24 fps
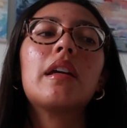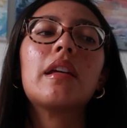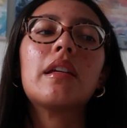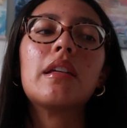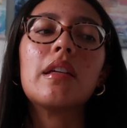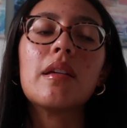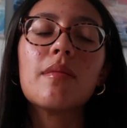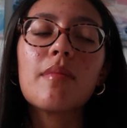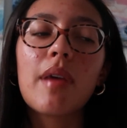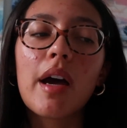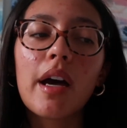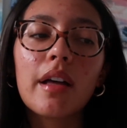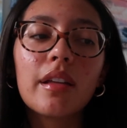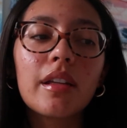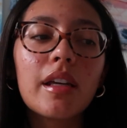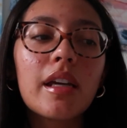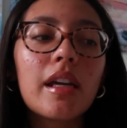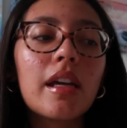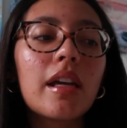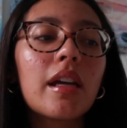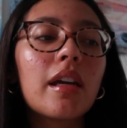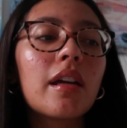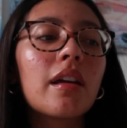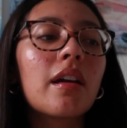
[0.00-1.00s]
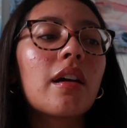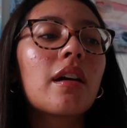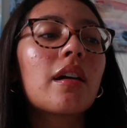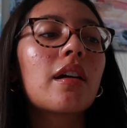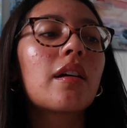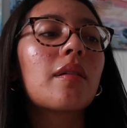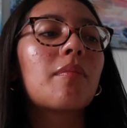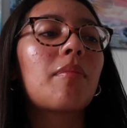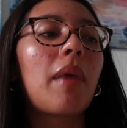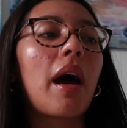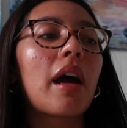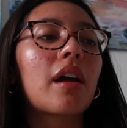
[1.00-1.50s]
emailing
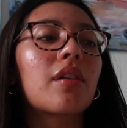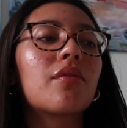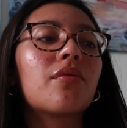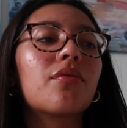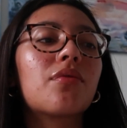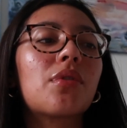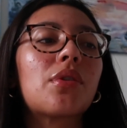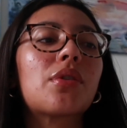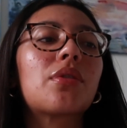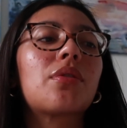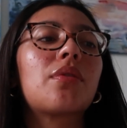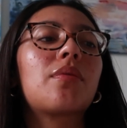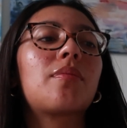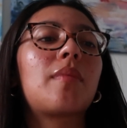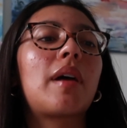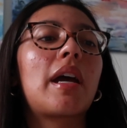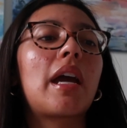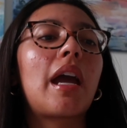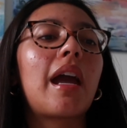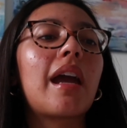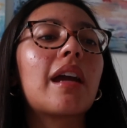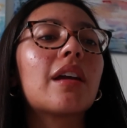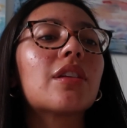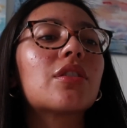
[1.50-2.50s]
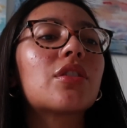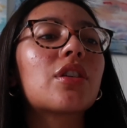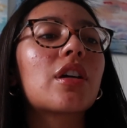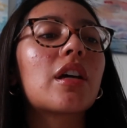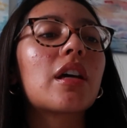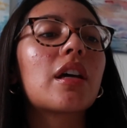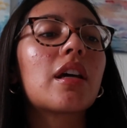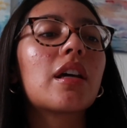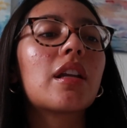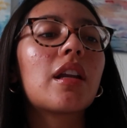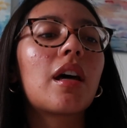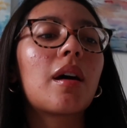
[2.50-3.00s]
back and forth with my
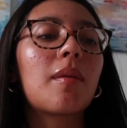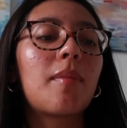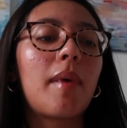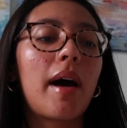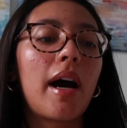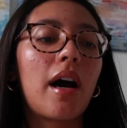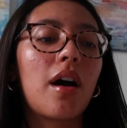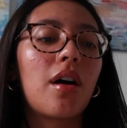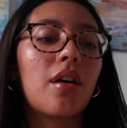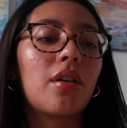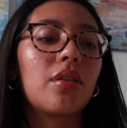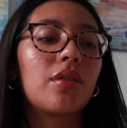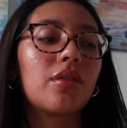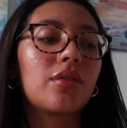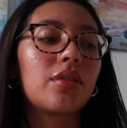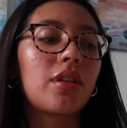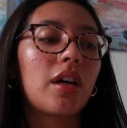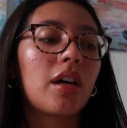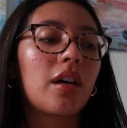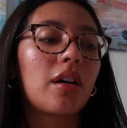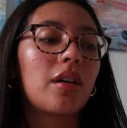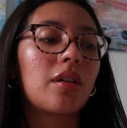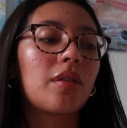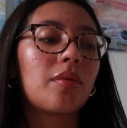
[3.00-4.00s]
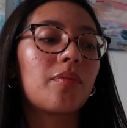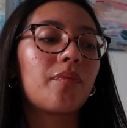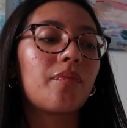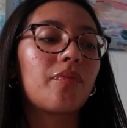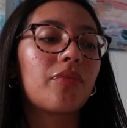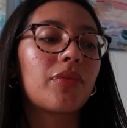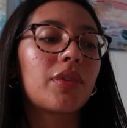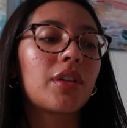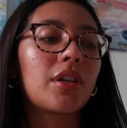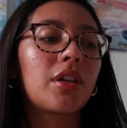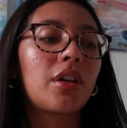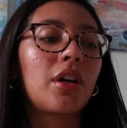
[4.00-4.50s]
agent about
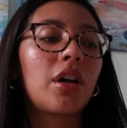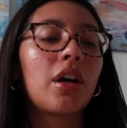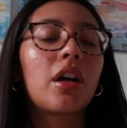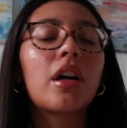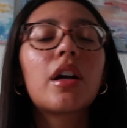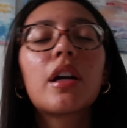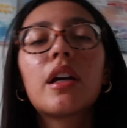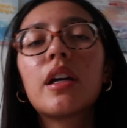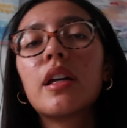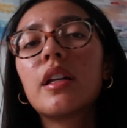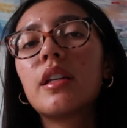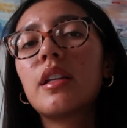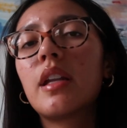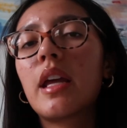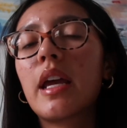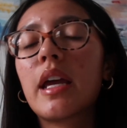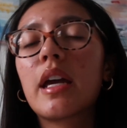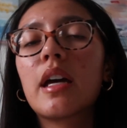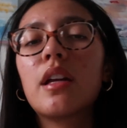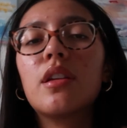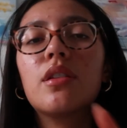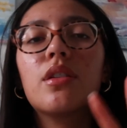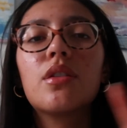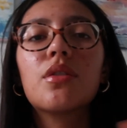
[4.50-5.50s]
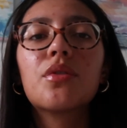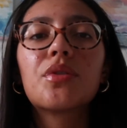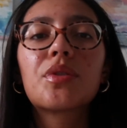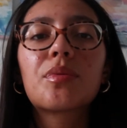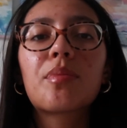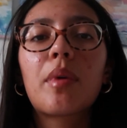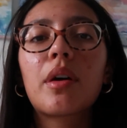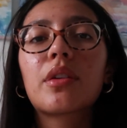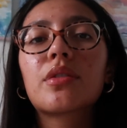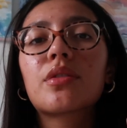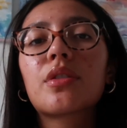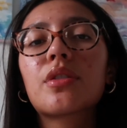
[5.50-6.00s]
current and new
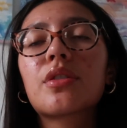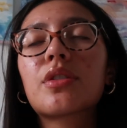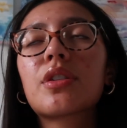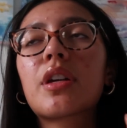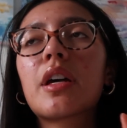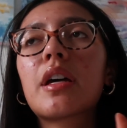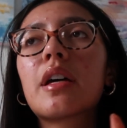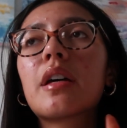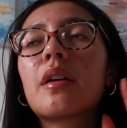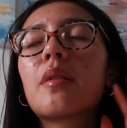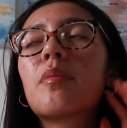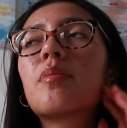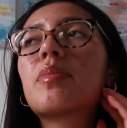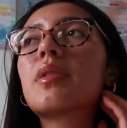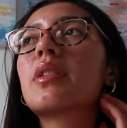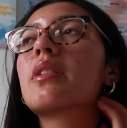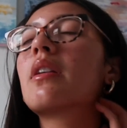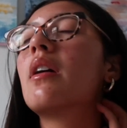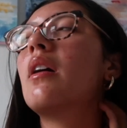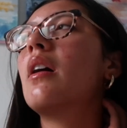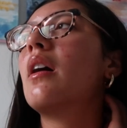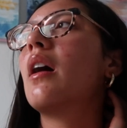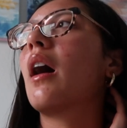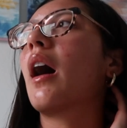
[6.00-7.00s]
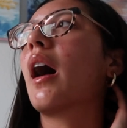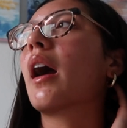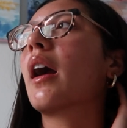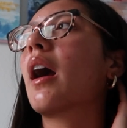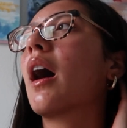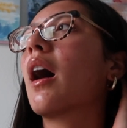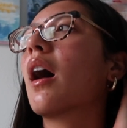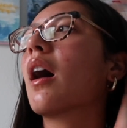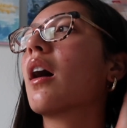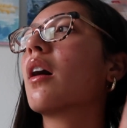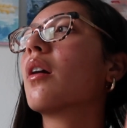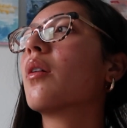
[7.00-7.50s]
sponsorships. I
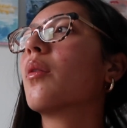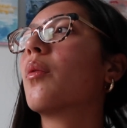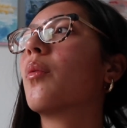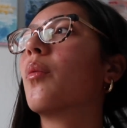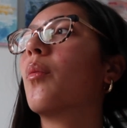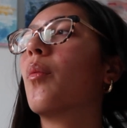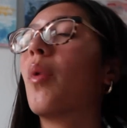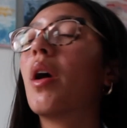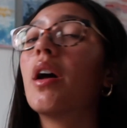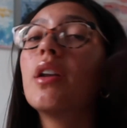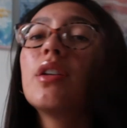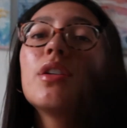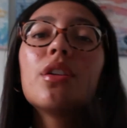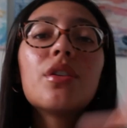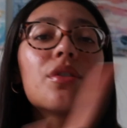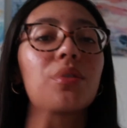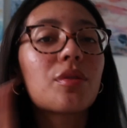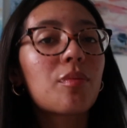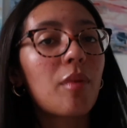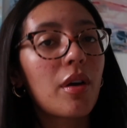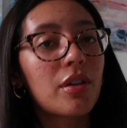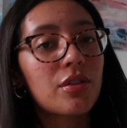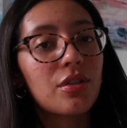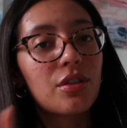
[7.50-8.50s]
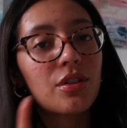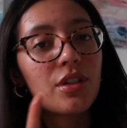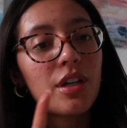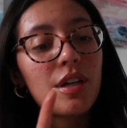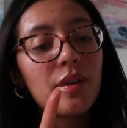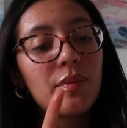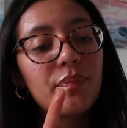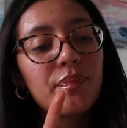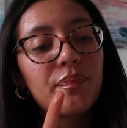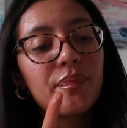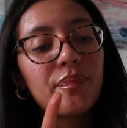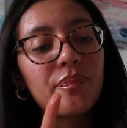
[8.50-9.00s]
got one new
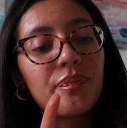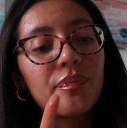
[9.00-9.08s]
sponsorship,